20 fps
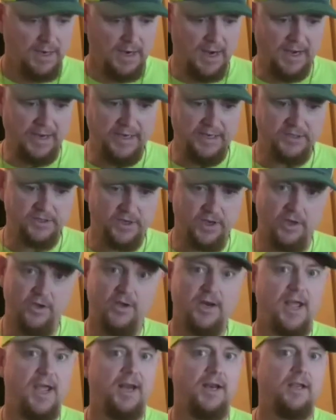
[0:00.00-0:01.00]
and he's
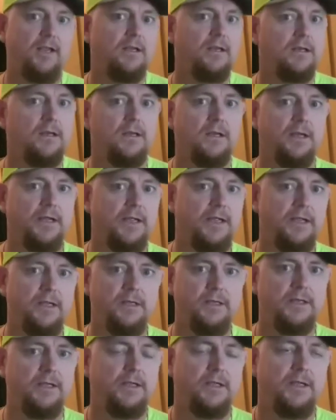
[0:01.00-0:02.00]
good at it.
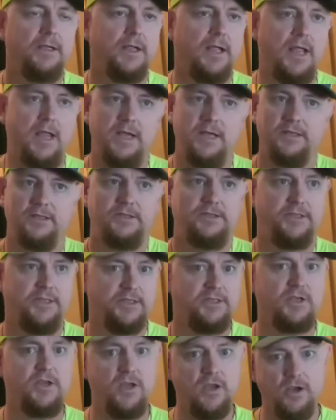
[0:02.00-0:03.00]
He's
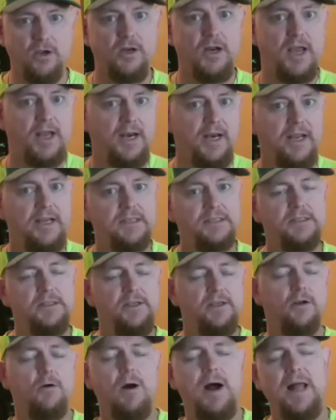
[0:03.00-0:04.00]
just good at
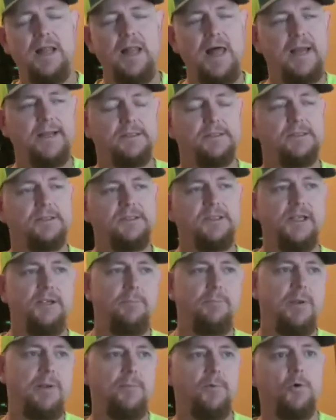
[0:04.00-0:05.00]
it. I like to see
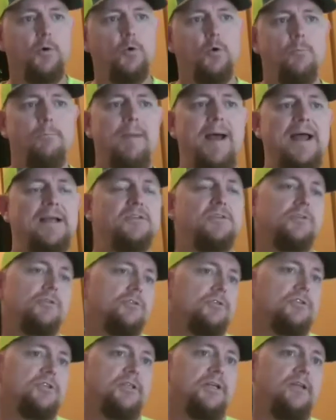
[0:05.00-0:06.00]
people who are
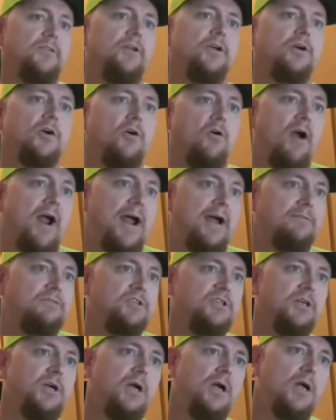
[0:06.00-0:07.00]
masters in their
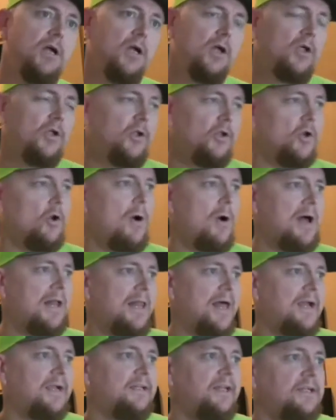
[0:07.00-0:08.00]
crafts. I
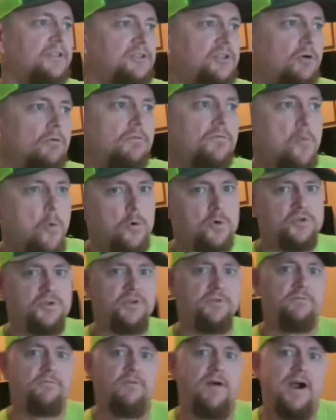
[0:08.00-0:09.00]
like that show Forged
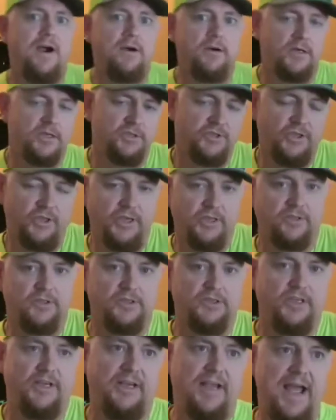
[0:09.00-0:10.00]
in Fire because you get to
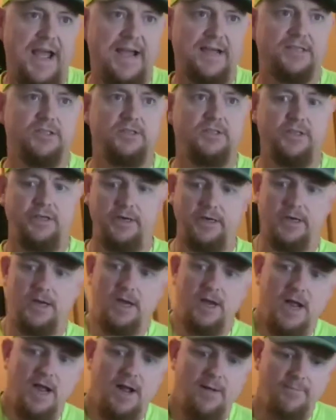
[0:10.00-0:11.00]
see guys that
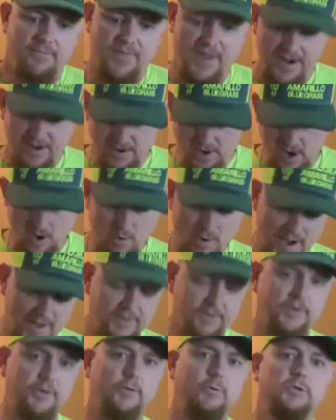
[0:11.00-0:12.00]
they know how
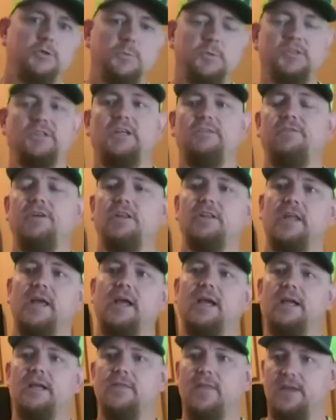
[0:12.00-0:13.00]
to do a specific
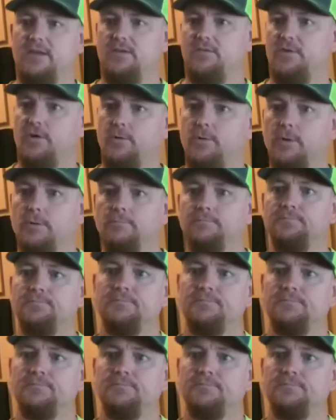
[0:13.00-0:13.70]
thing and they do it.